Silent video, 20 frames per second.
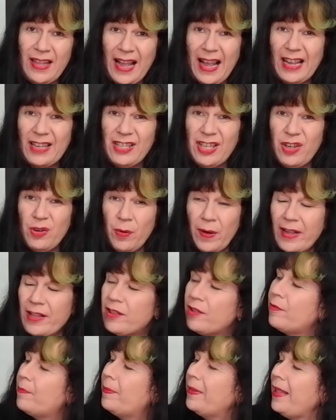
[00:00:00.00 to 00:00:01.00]
is actually quite
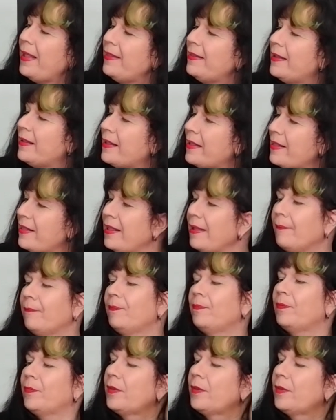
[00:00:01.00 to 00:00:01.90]
splendid, isn't it?